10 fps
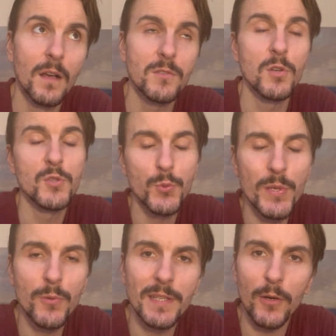So le
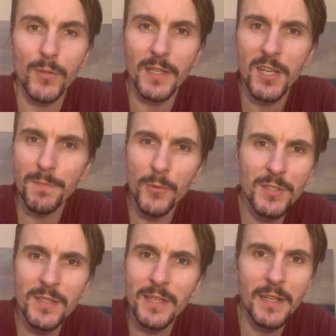tuyau d'arrosage, but we'll
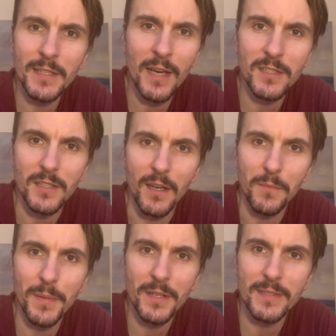just say le karcher,
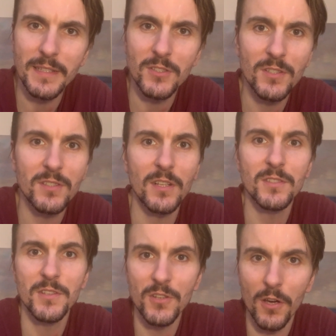because it's just
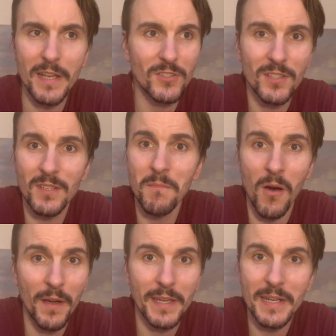a
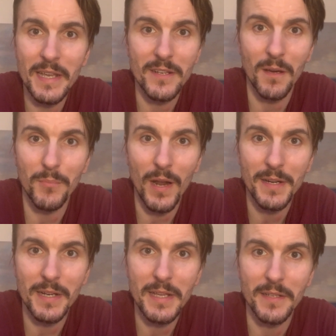market leader, a
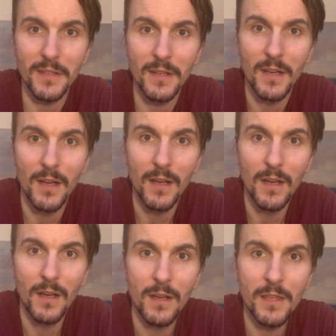brand leader.
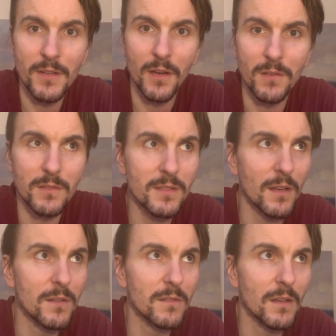You know,
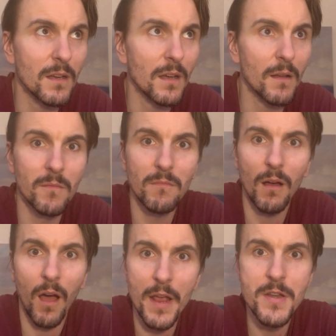so
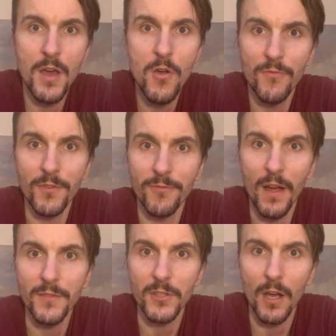I know for a
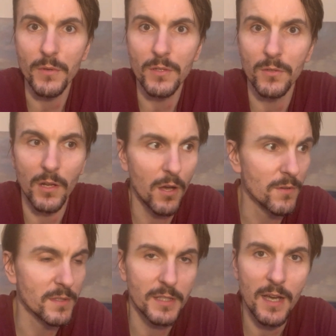fact that I would call a
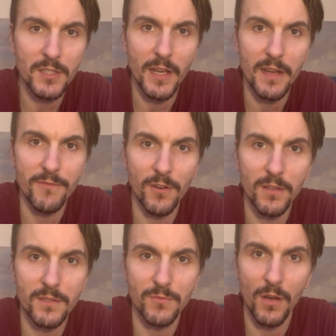hose a karcher in
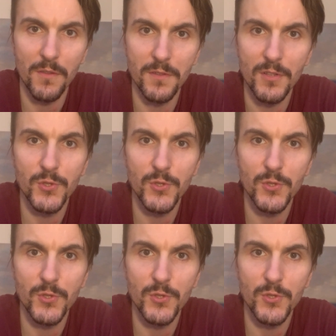France rather than a